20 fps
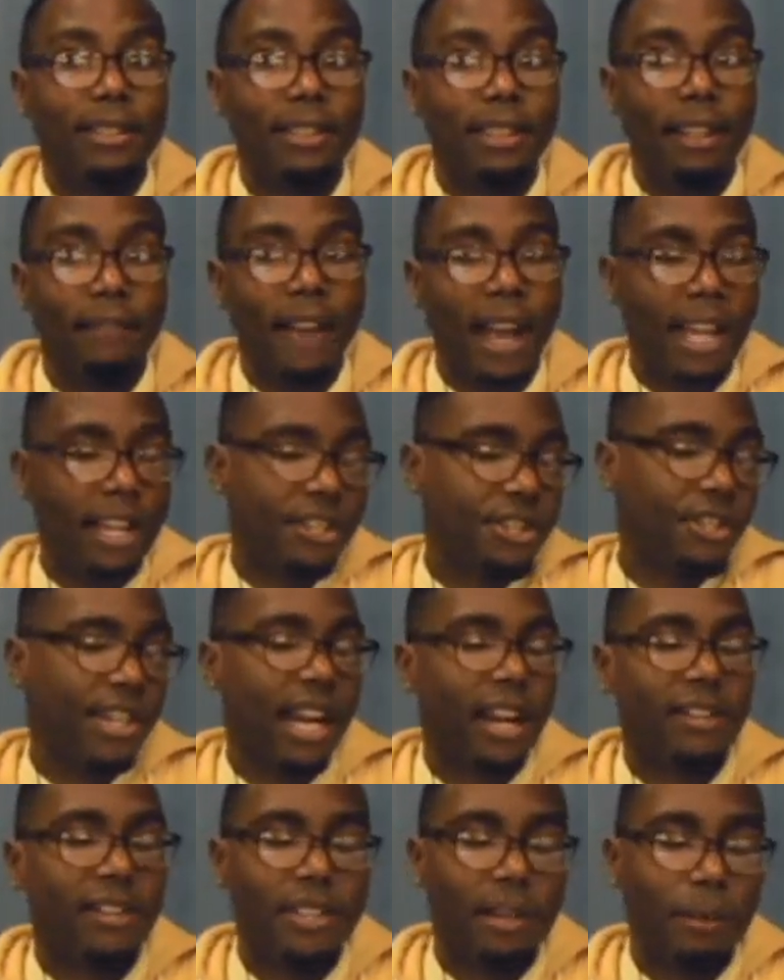If I could
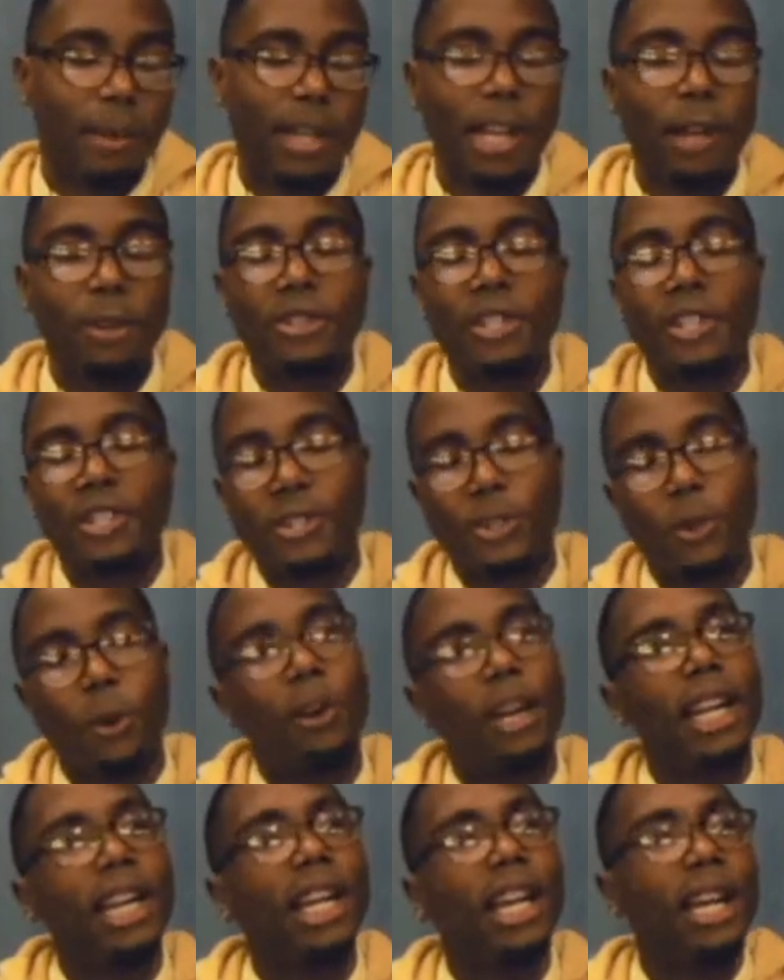share someone else's
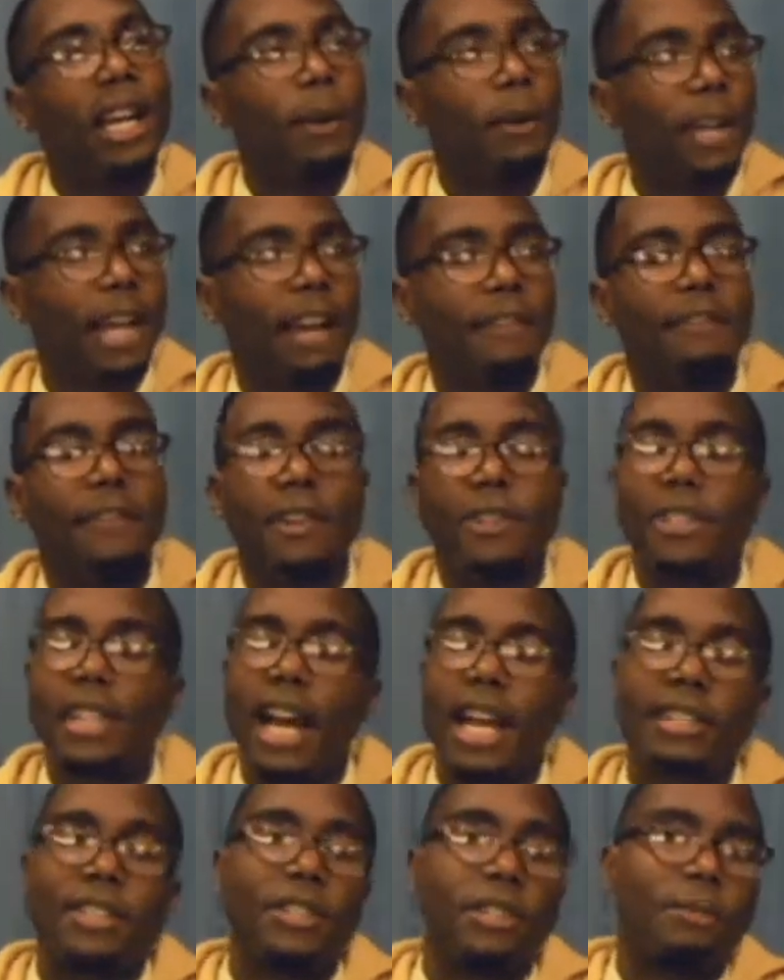story, when I first
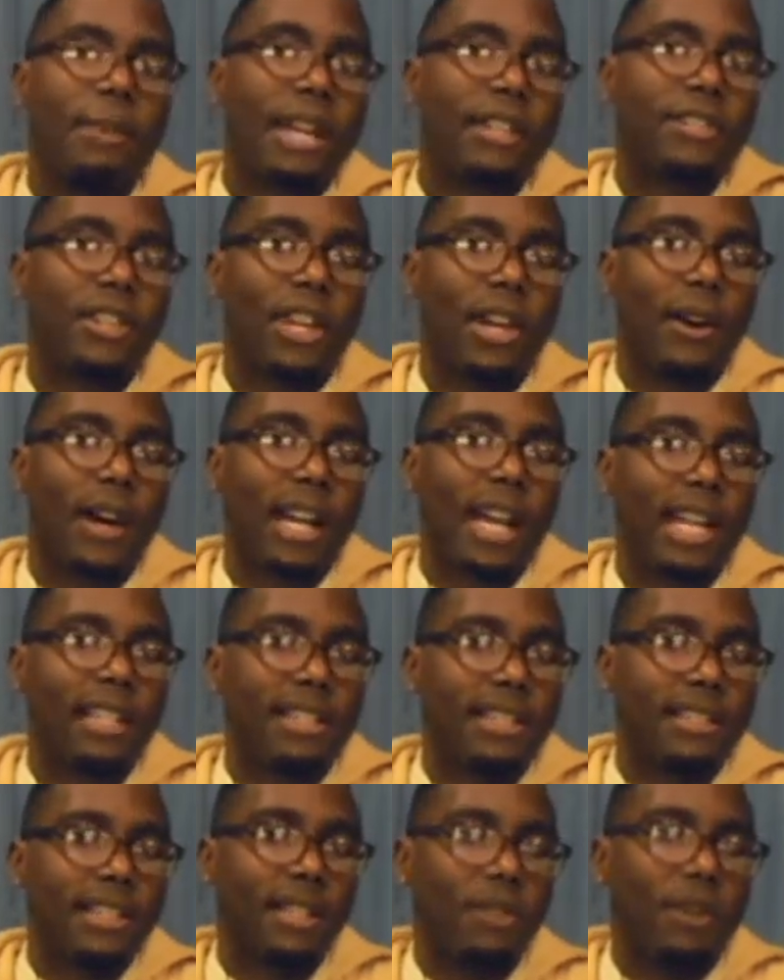got to New Mexico, I got
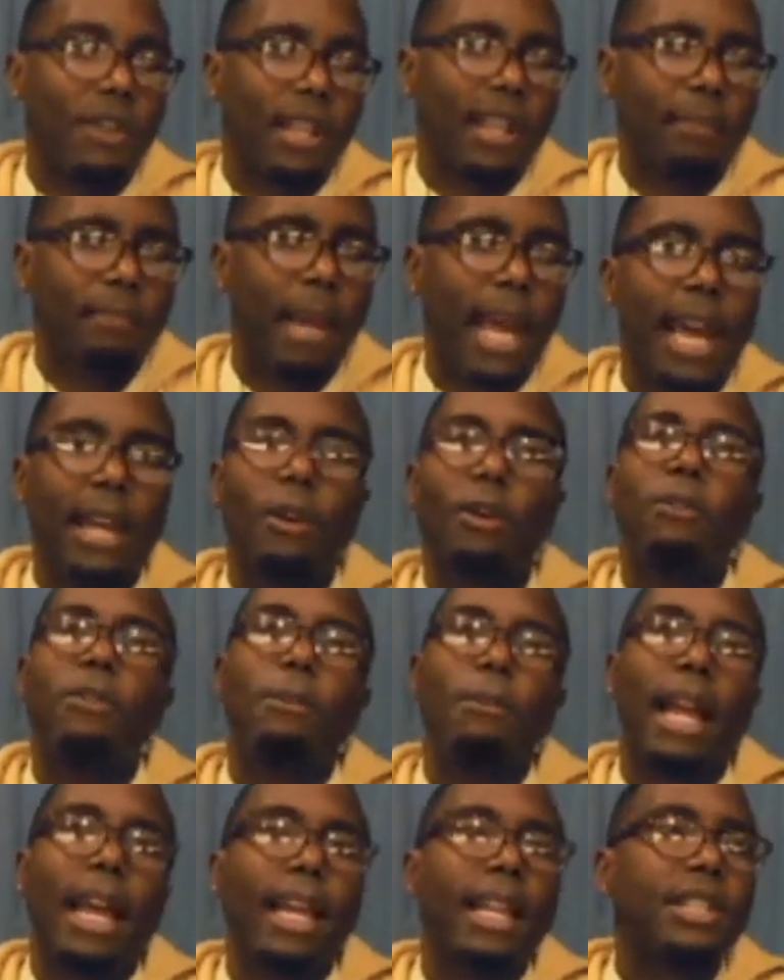to sit on a panel for
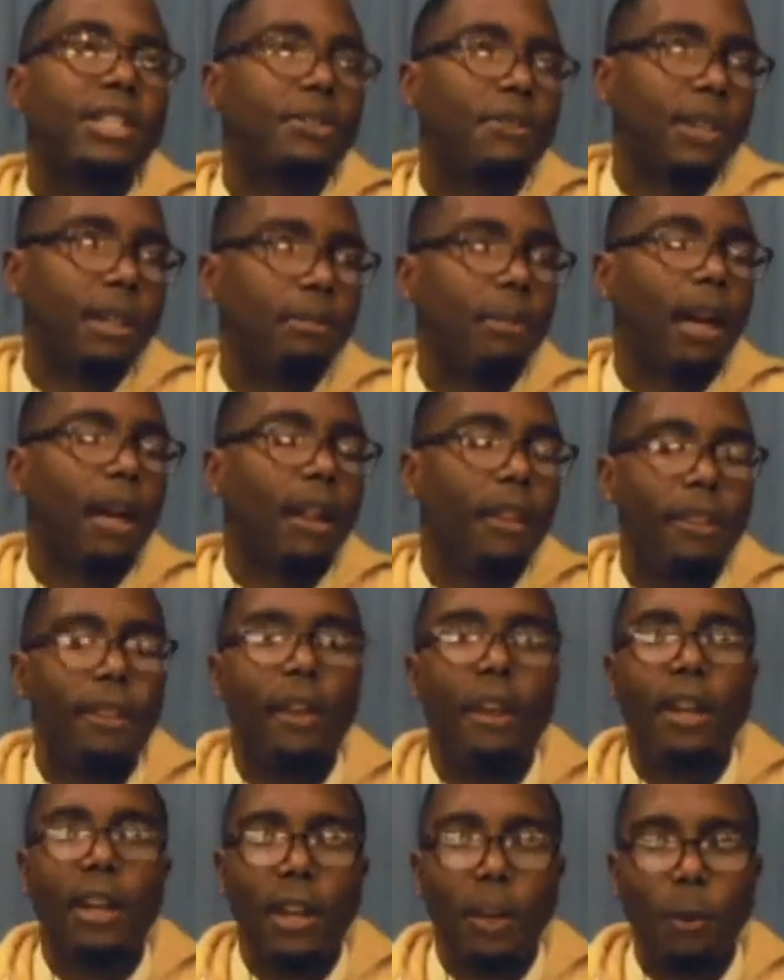Black History Month
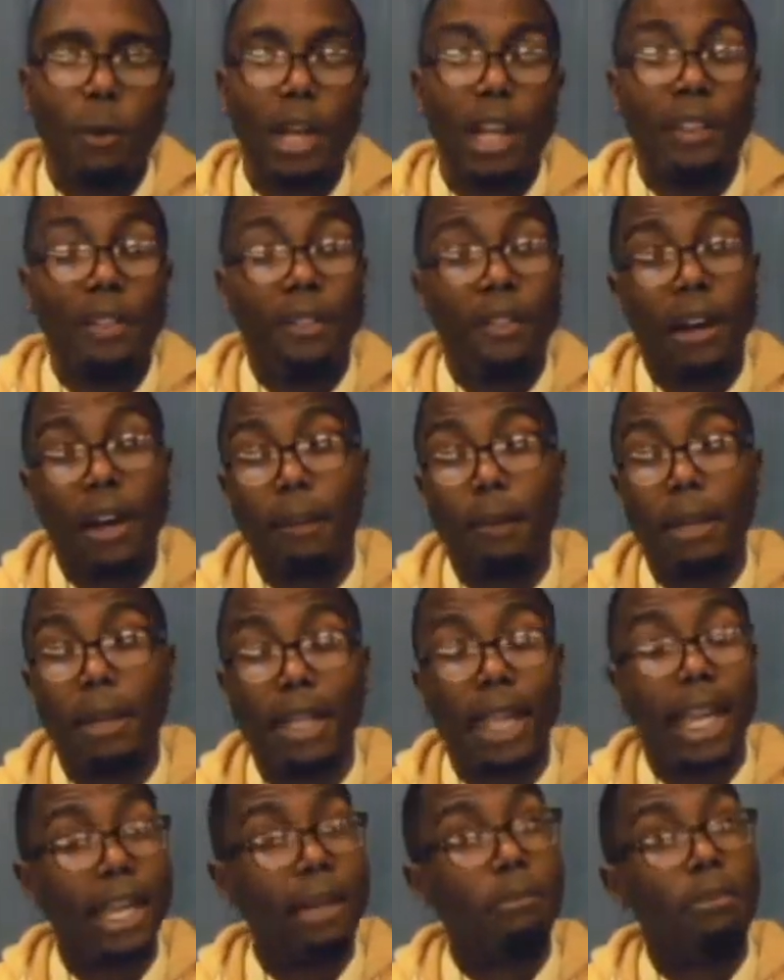with
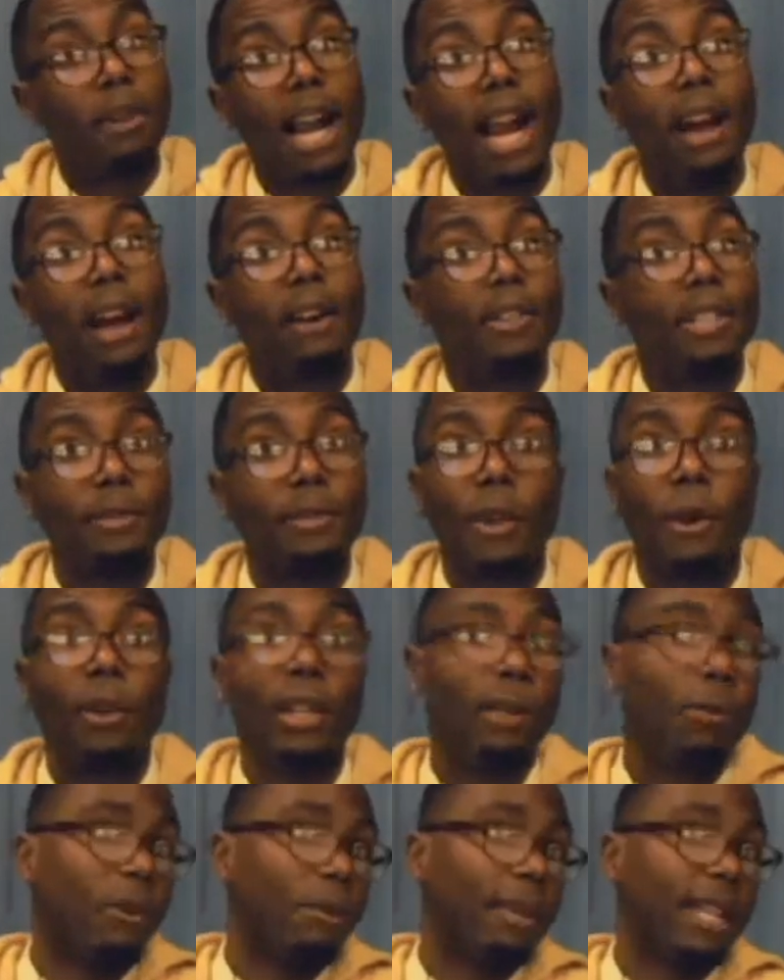Elaine Brown. She was the
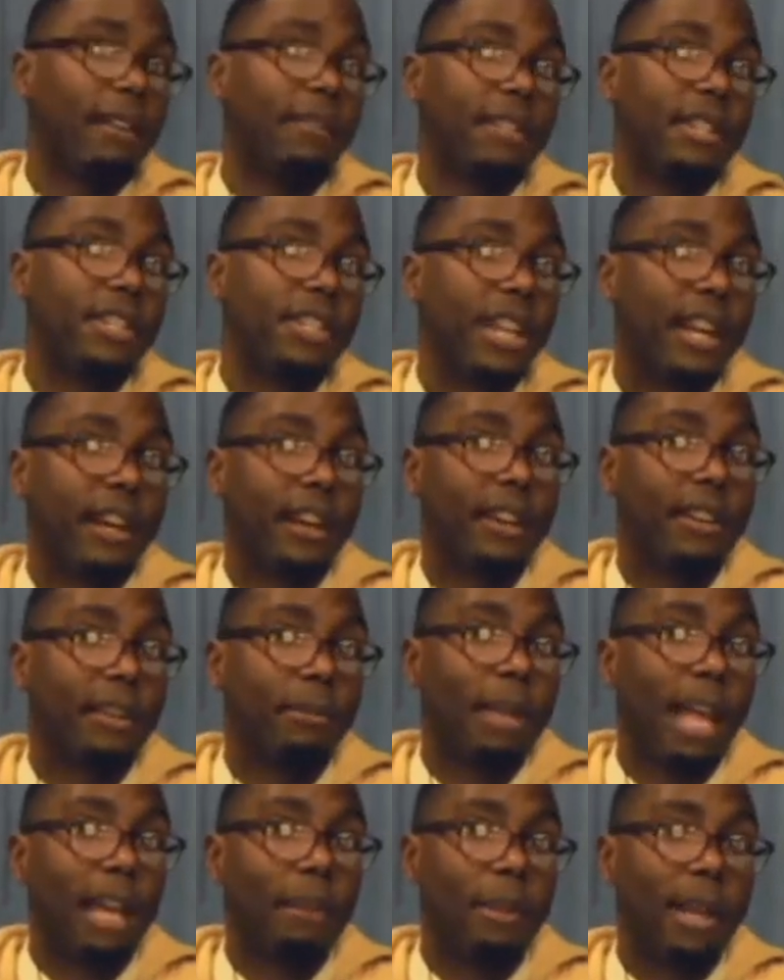only woman ever to chair the
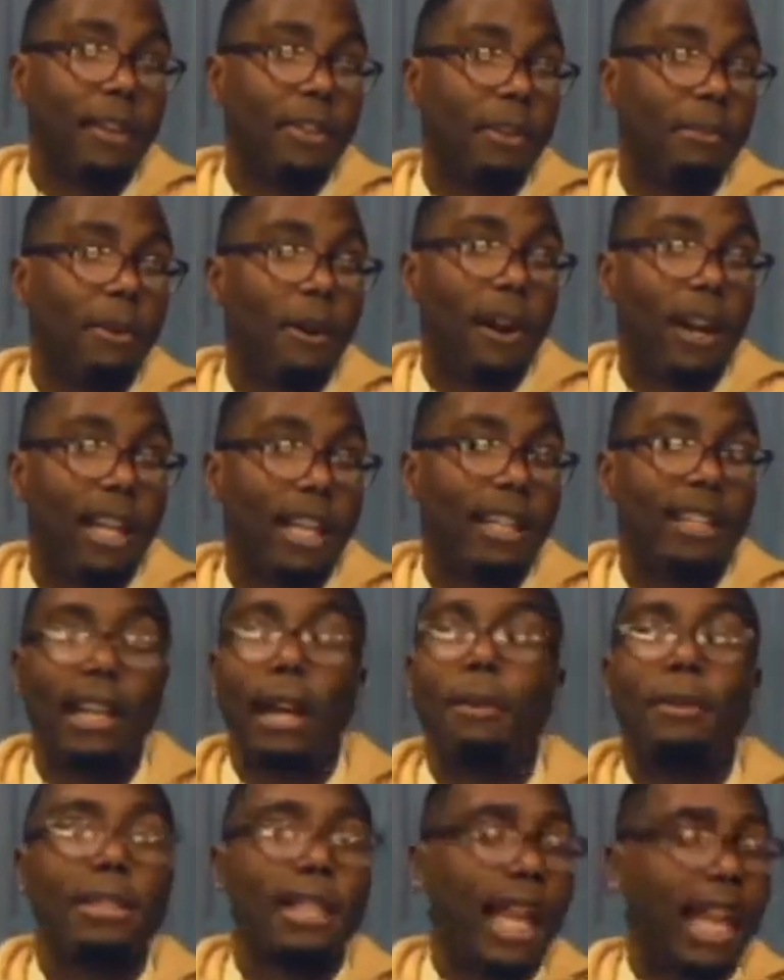Black Panther Party. I
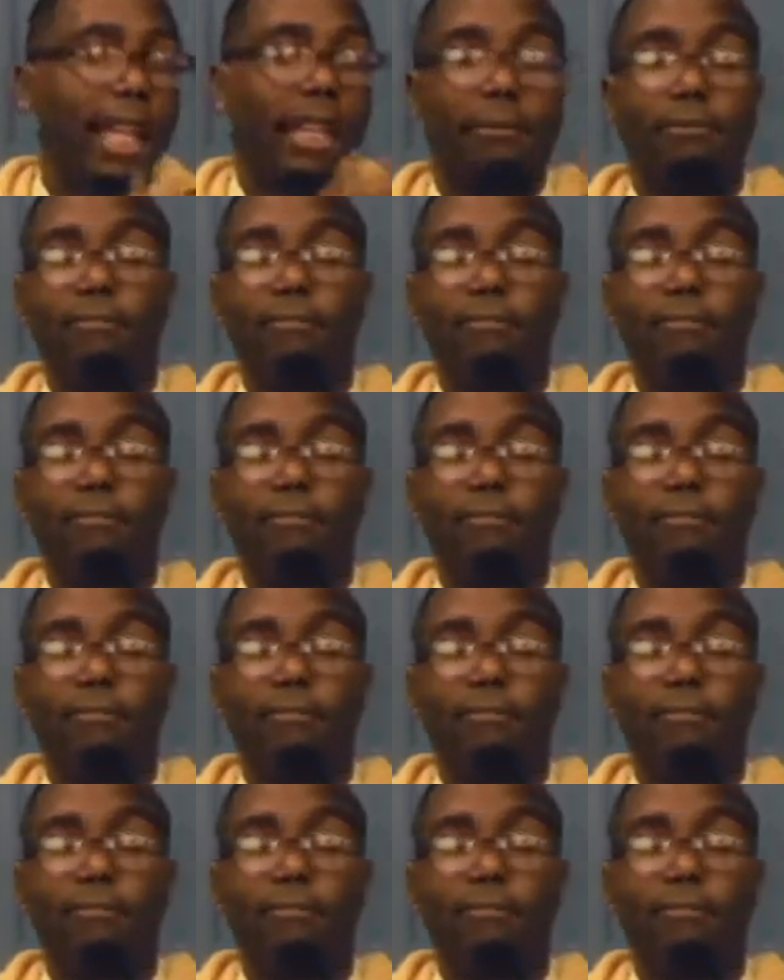was like